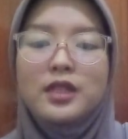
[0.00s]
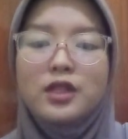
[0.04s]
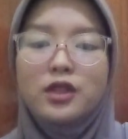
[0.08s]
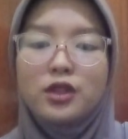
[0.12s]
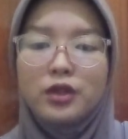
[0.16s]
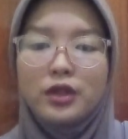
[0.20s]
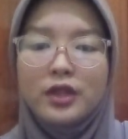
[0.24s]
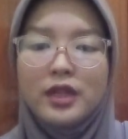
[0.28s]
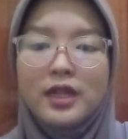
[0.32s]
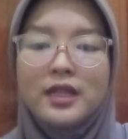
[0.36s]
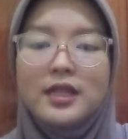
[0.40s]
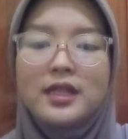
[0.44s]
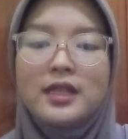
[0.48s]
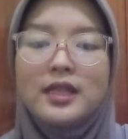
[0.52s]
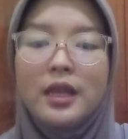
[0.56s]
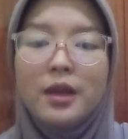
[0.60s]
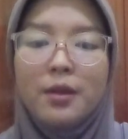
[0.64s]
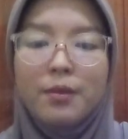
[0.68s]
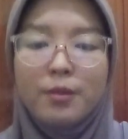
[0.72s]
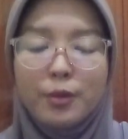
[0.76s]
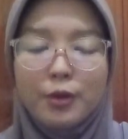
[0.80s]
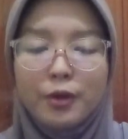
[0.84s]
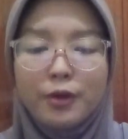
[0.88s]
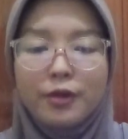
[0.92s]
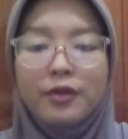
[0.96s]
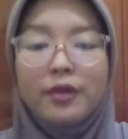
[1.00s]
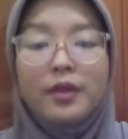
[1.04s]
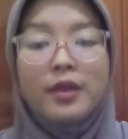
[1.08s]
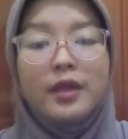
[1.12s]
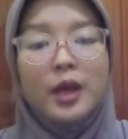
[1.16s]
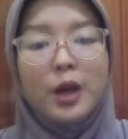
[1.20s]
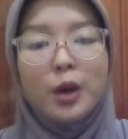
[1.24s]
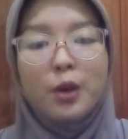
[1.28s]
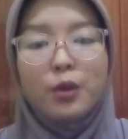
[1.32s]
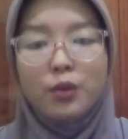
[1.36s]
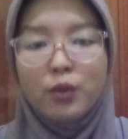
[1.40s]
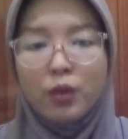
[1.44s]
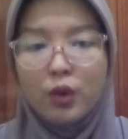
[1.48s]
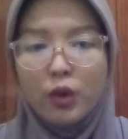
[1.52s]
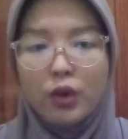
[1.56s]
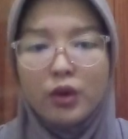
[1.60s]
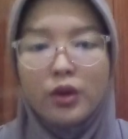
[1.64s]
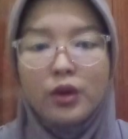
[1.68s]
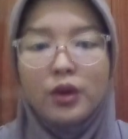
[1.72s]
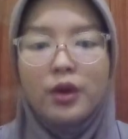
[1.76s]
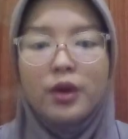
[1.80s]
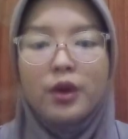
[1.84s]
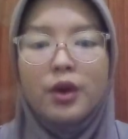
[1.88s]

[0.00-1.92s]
students improve their work.